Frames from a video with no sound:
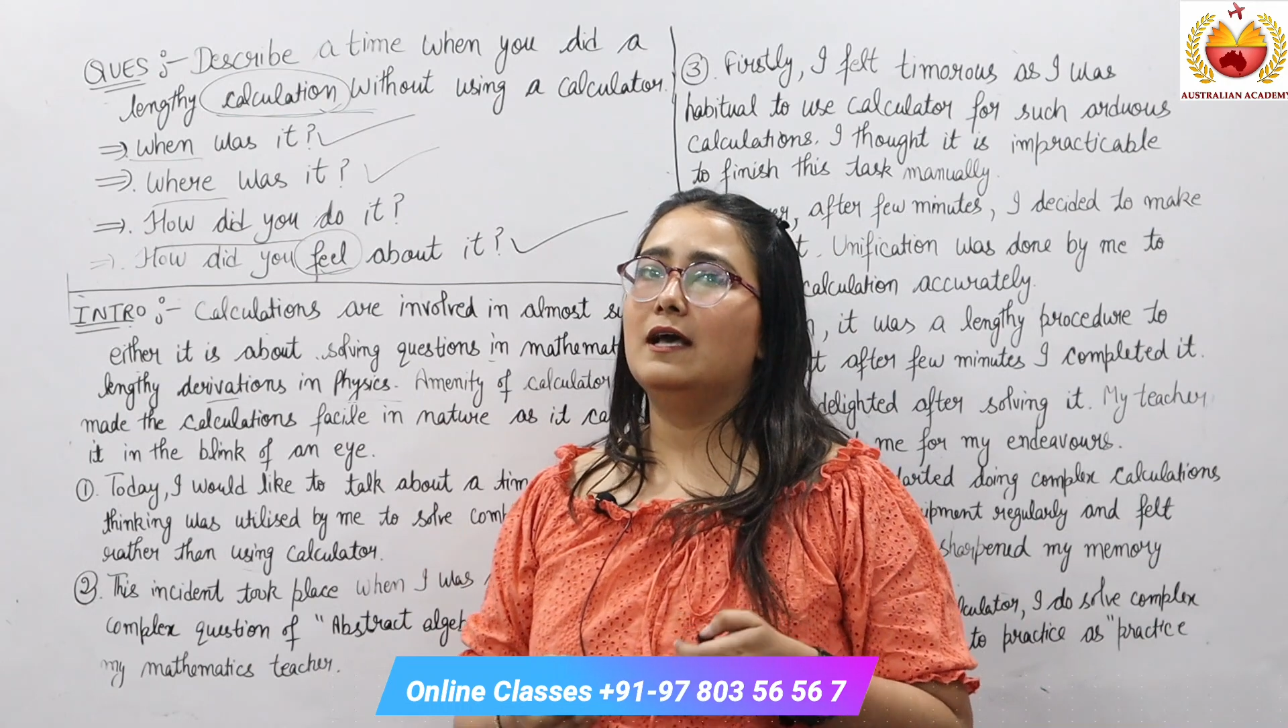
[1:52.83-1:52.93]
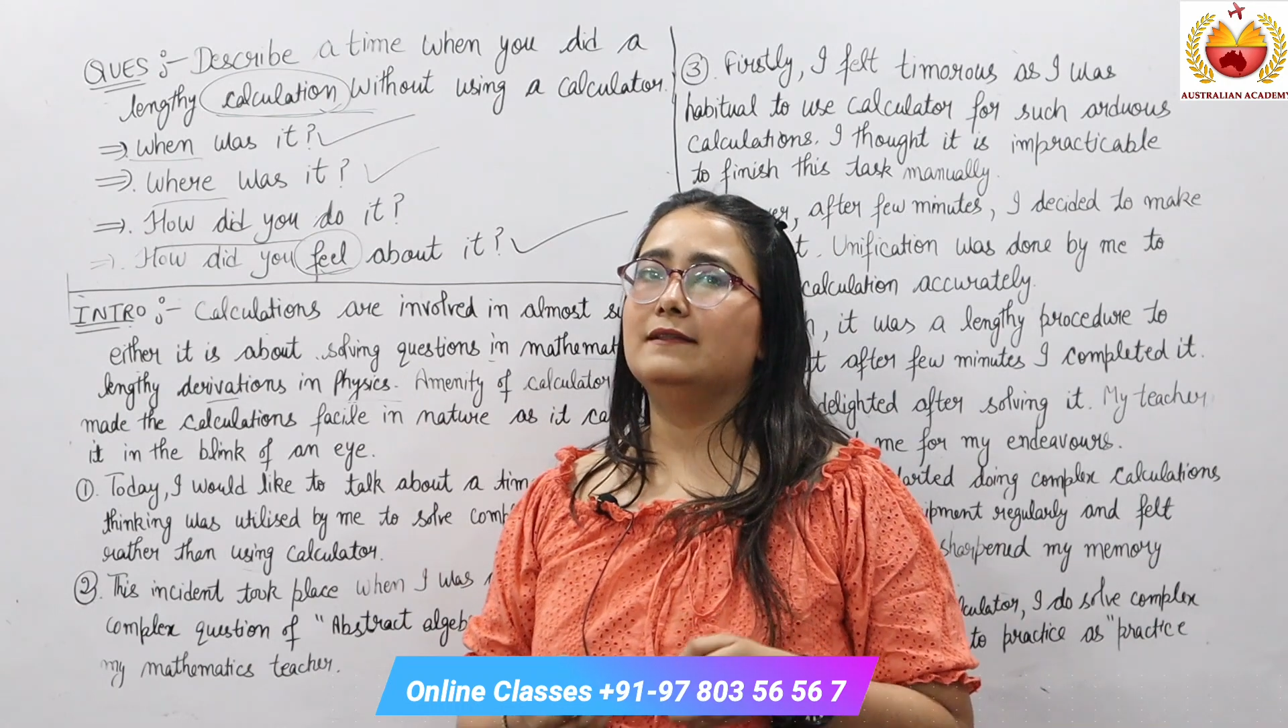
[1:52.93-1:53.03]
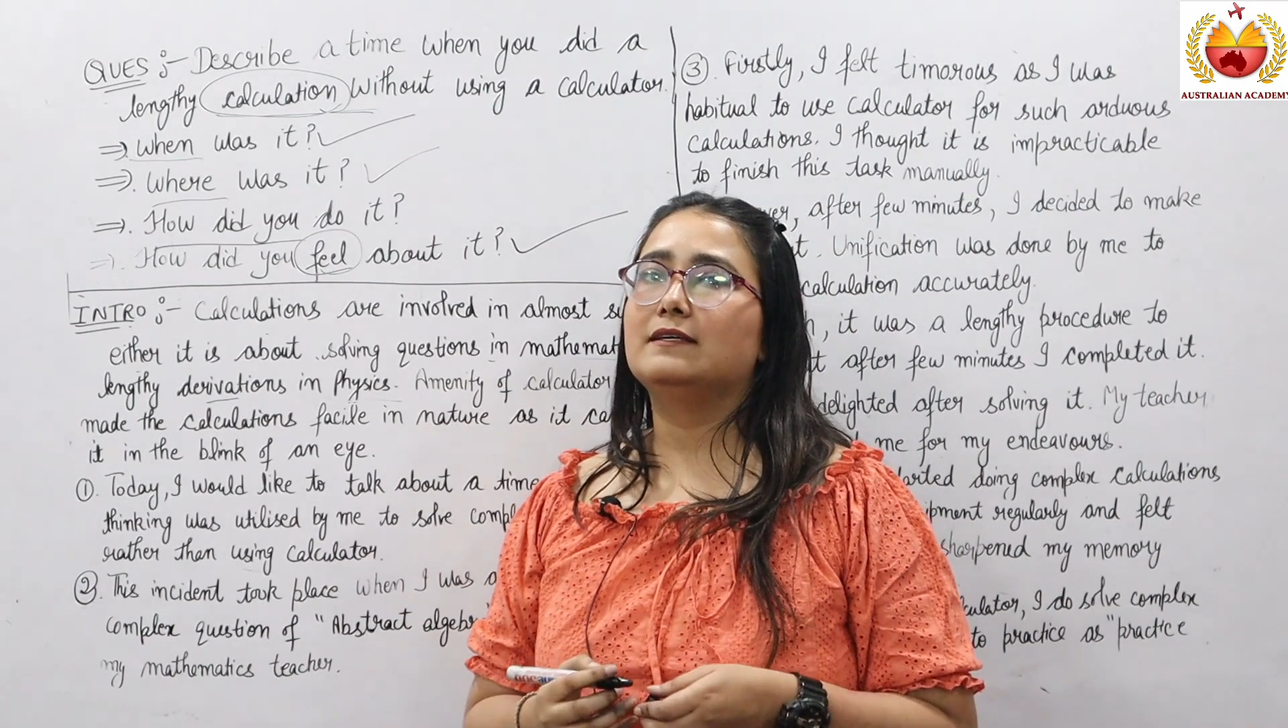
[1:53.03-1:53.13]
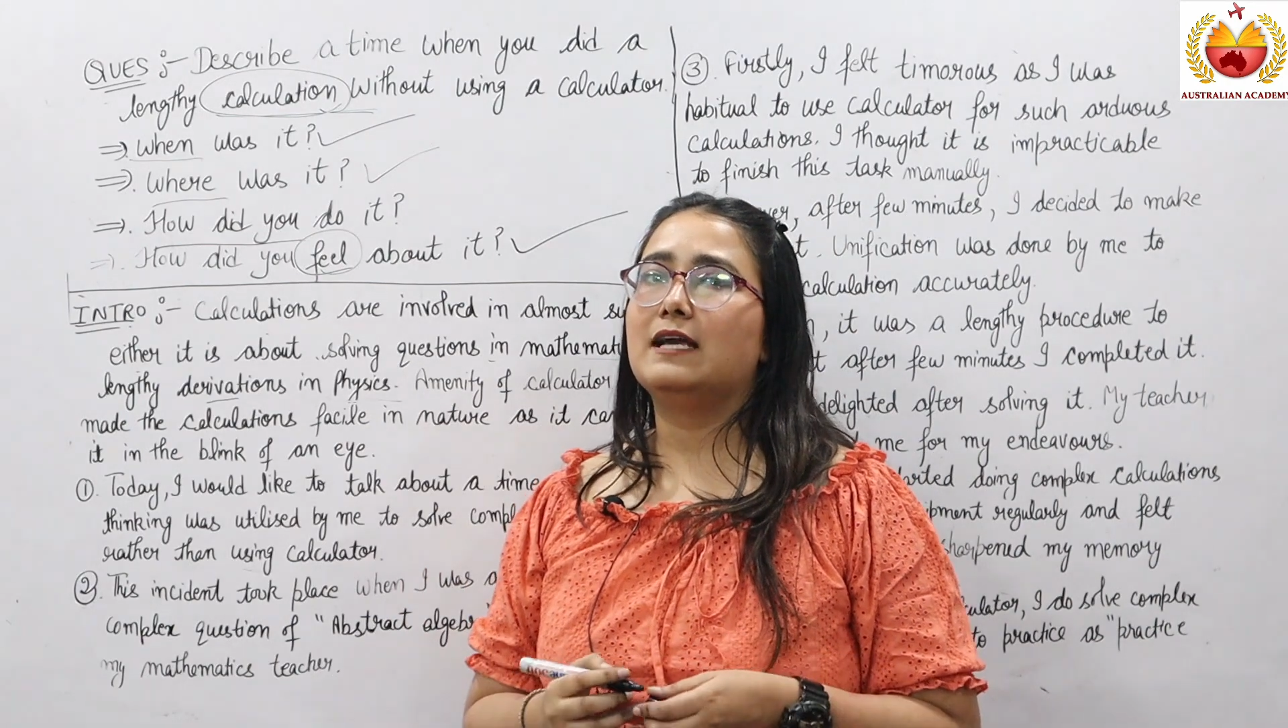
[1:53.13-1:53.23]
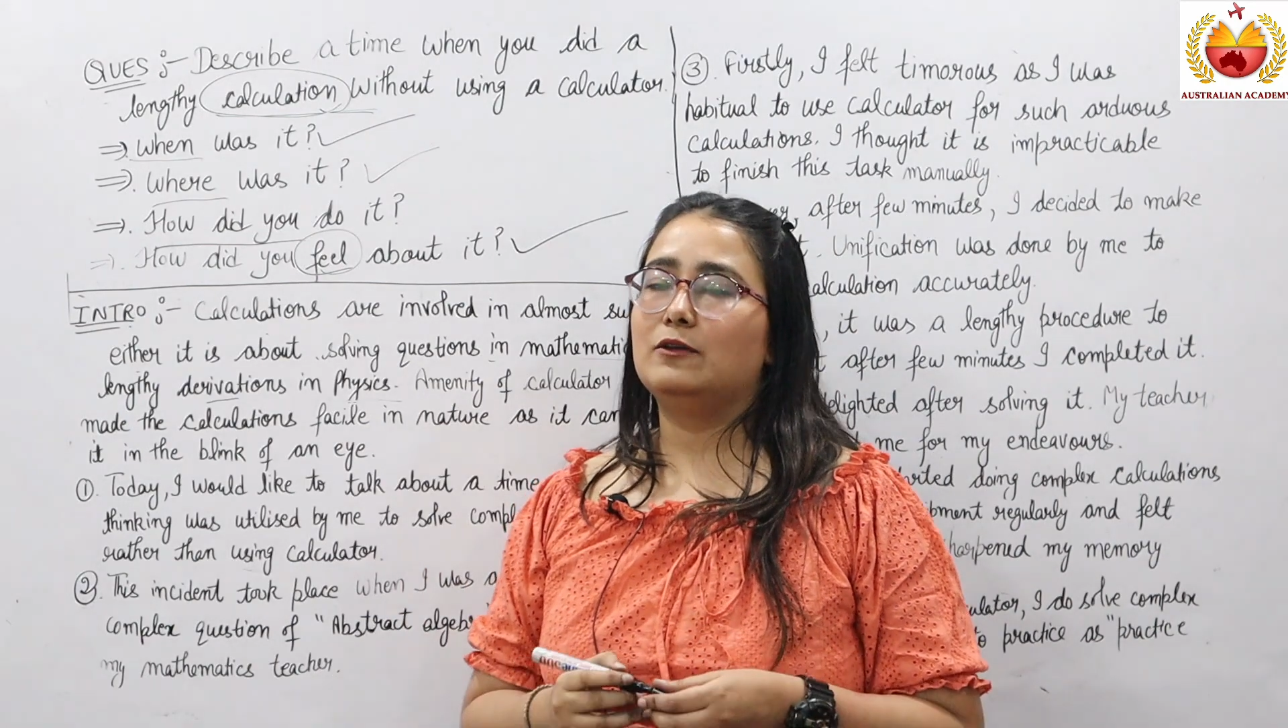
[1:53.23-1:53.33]

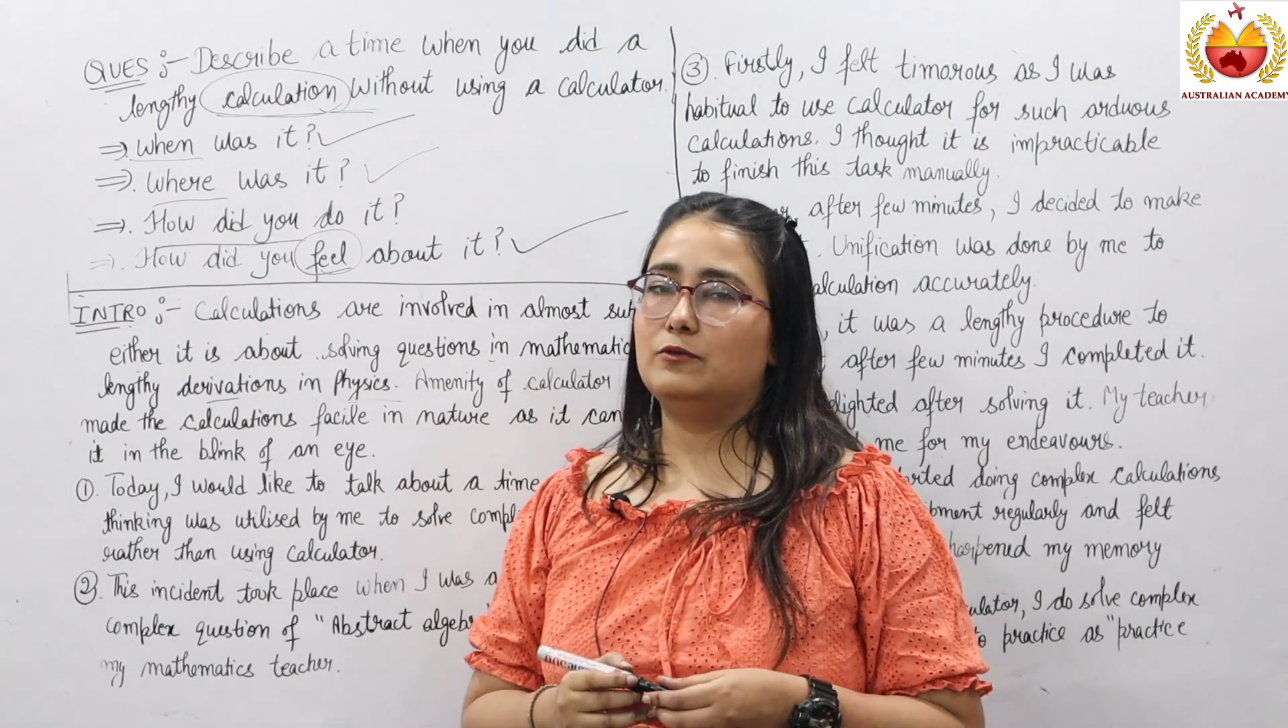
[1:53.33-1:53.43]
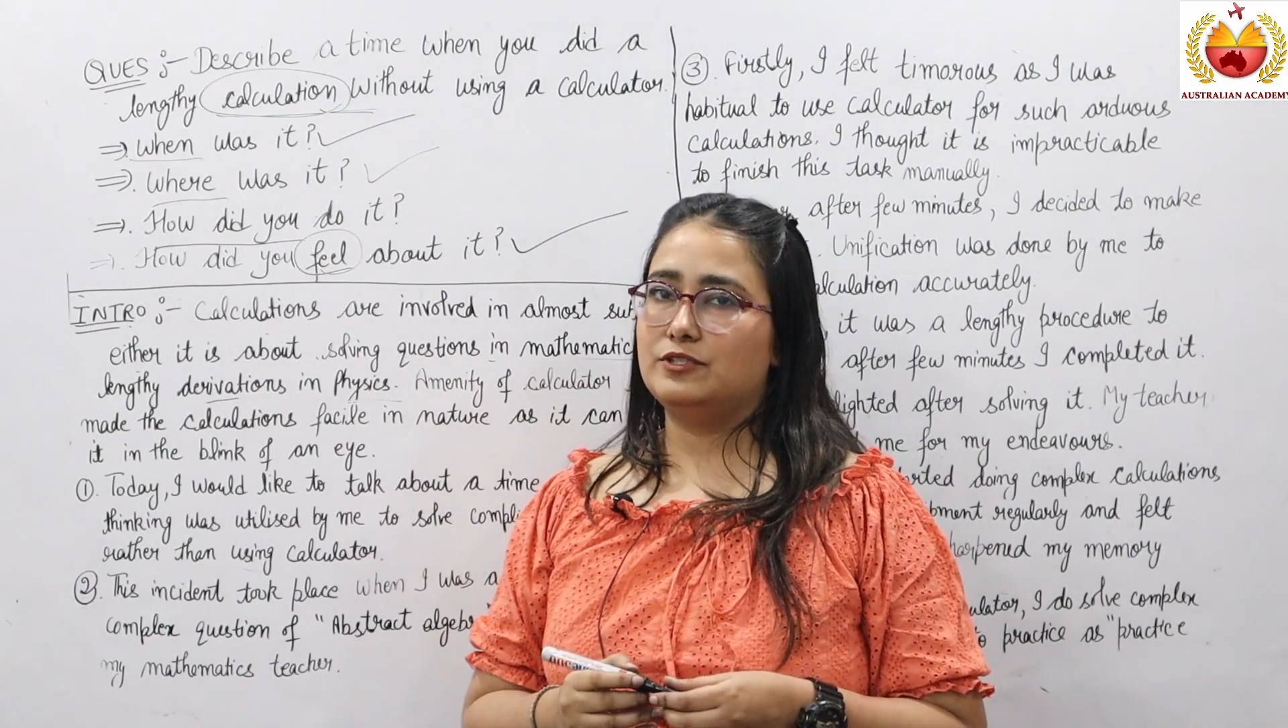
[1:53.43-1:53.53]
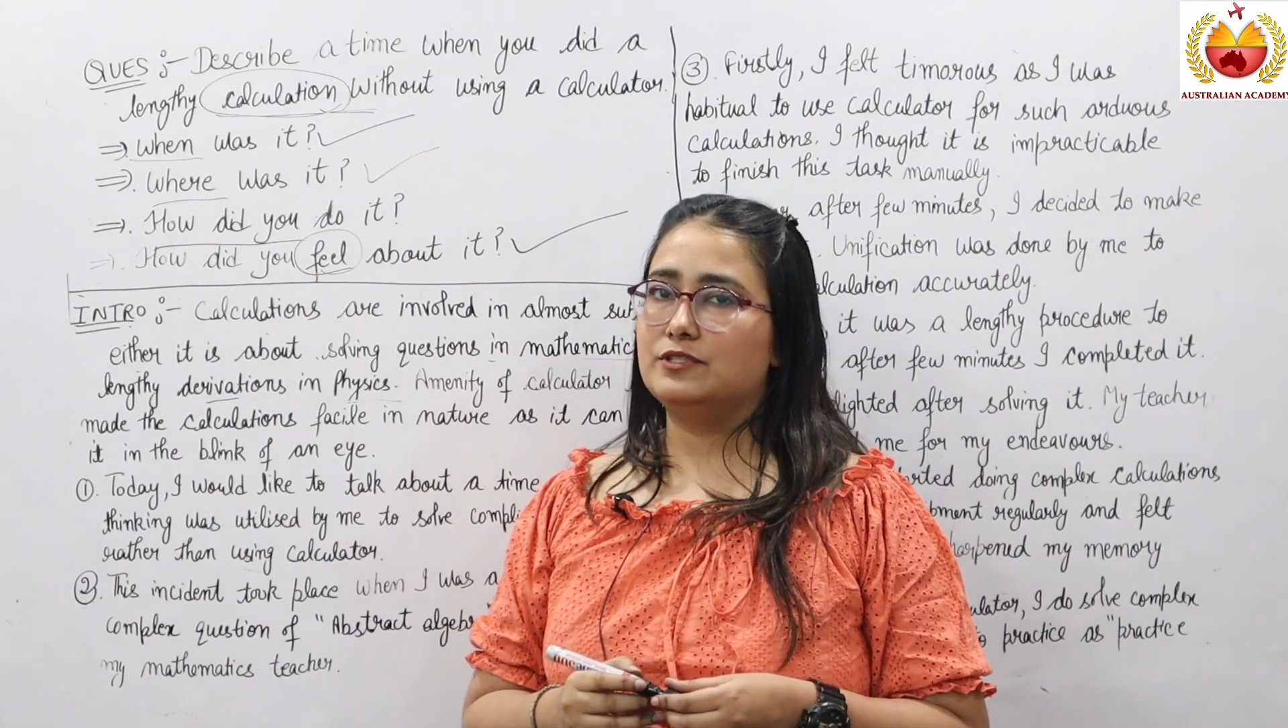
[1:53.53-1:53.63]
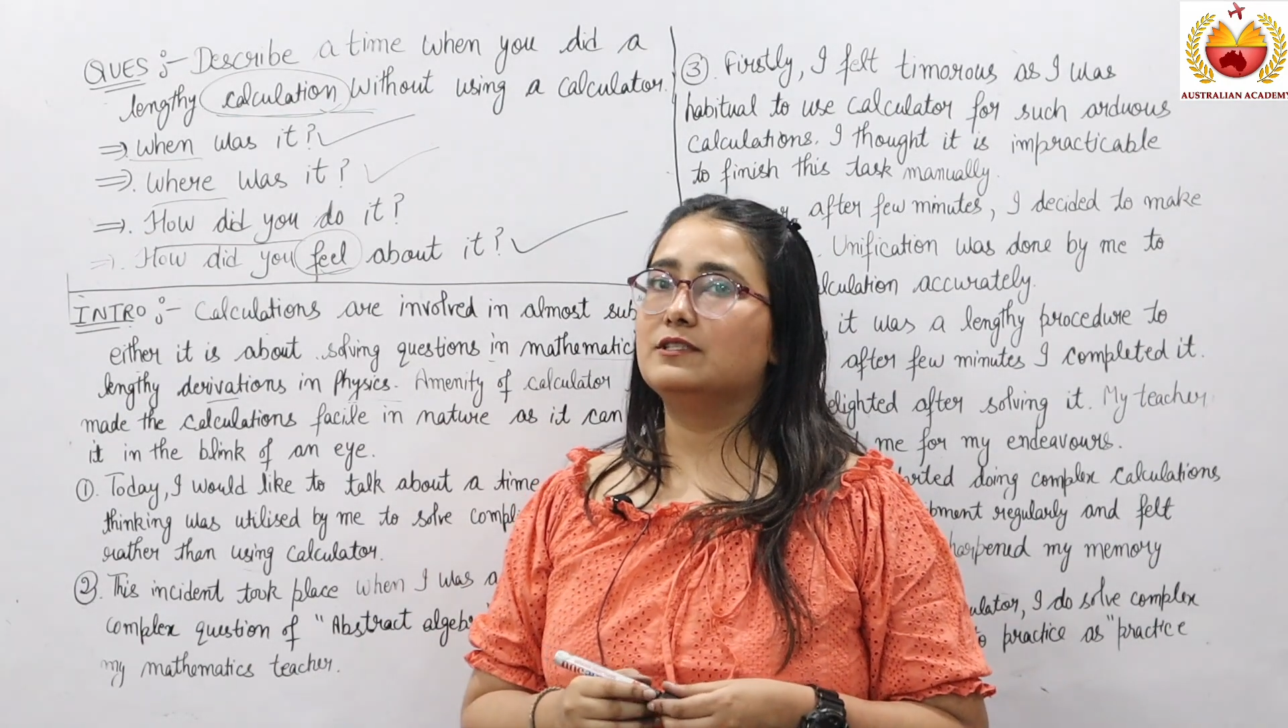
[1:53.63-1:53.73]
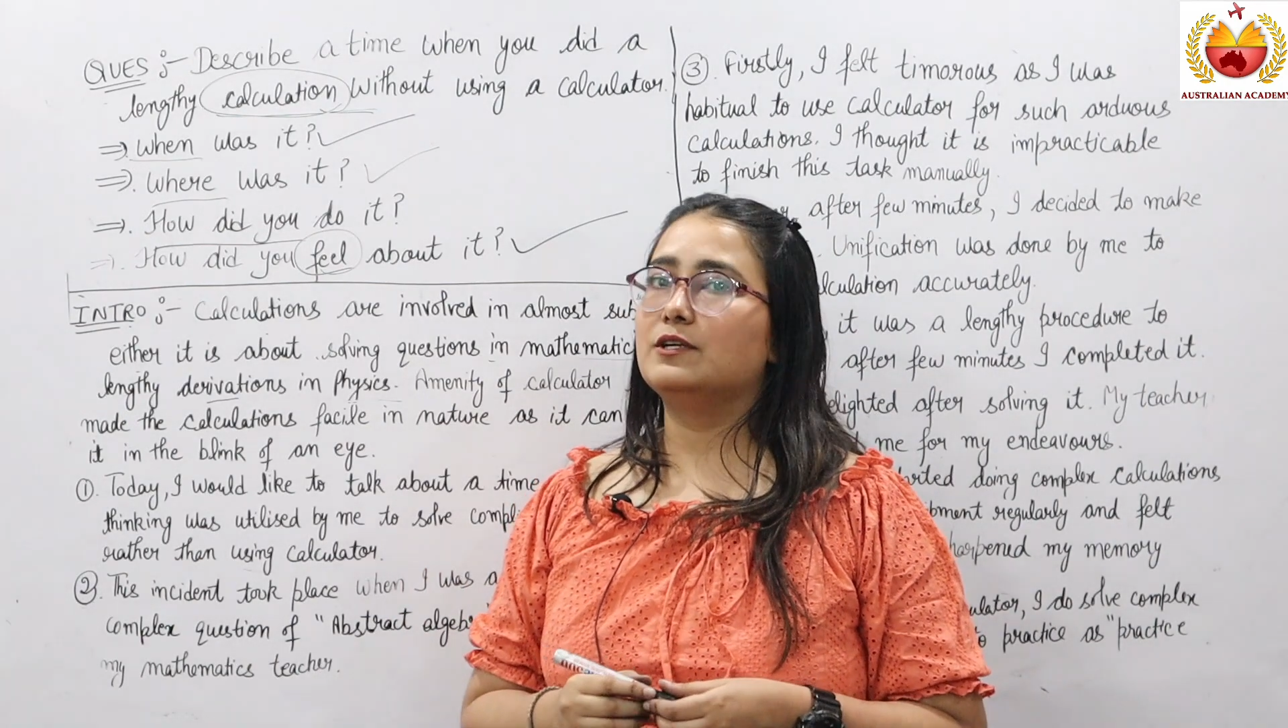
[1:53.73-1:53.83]
and the calculations